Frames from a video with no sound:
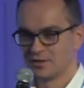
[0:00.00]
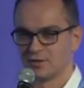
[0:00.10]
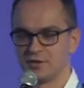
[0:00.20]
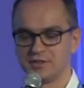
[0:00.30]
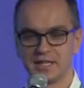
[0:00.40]

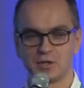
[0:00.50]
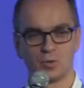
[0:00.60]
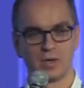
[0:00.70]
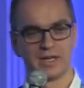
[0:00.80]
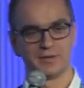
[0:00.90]
So the
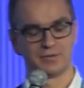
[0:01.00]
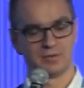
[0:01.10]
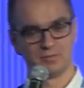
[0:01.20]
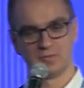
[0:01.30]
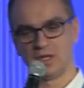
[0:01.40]
takeaway
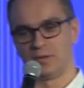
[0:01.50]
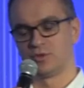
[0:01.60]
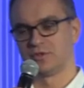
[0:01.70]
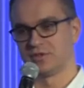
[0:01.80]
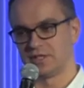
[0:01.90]
from our
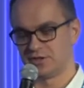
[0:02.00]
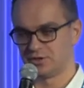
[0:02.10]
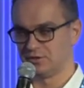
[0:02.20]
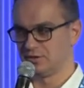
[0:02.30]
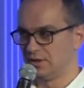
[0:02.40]

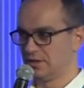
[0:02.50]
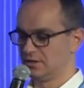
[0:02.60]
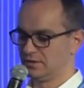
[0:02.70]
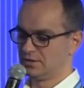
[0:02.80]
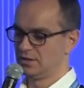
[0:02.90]
presentation, and
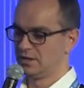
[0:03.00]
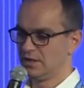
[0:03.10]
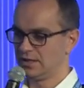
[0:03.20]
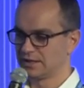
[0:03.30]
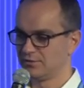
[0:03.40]

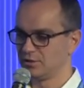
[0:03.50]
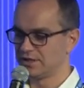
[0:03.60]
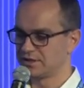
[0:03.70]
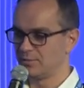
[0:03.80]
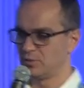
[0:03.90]
I'll give you an
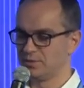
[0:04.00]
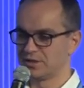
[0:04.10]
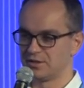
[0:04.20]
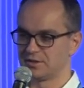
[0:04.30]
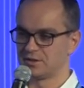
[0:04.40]
example
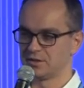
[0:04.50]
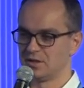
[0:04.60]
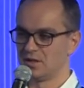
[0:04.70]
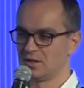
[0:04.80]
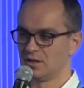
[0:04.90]
because
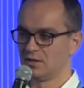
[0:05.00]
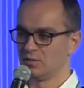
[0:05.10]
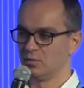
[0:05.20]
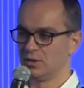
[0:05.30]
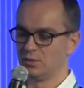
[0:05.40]

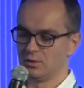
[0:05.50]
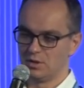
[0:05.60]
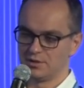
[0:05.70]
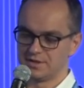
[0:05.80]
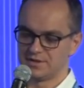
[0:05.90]
we, we
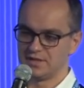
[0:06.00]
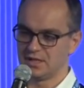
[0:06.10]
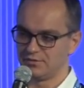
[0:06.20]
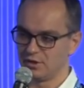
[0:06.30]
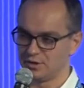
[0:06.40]
won this
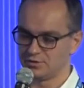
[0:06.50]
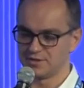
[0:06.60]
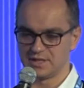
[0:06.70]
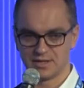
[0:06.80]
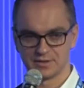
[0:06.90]
deal of
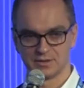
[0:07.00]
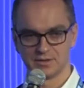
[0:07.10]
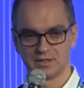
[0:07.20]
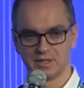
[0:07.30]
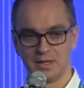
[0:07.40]

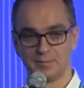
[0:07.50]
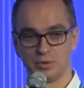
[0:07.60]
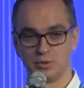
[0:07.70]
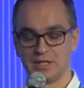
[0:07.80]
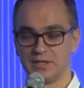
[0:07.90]
100,000
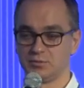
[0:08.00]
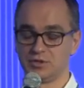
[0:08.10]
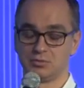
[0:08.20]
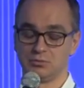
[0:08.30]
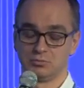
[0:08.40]
employees,
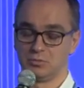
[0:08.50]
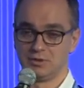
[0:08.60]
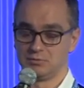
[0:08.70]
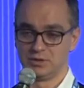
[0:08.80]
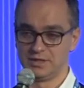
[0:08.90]
which we,
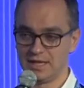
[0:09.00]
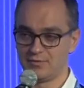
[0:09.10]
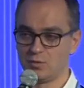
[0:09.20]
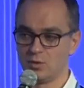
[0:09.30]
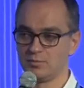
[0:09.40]
we
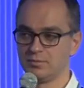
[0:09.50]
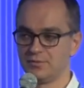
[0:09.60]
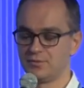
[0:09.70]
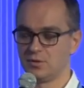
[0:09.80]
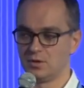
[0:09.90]
never won
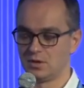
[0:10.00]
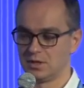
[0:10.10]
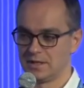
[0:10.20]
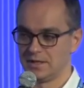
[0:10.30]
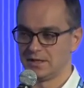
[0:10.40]
before
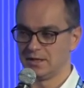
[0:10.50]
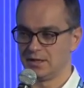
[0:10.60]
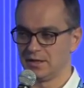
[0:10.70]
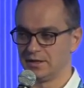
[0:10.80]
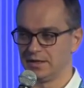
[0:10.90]
uh,
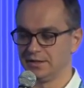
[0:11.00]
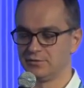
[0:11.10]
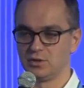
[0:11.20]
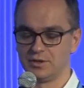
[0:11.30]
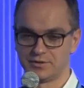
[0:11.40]
in
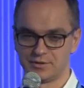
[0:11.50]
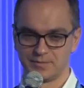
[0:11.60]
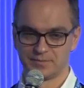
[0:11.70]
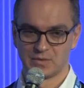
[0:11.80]
France.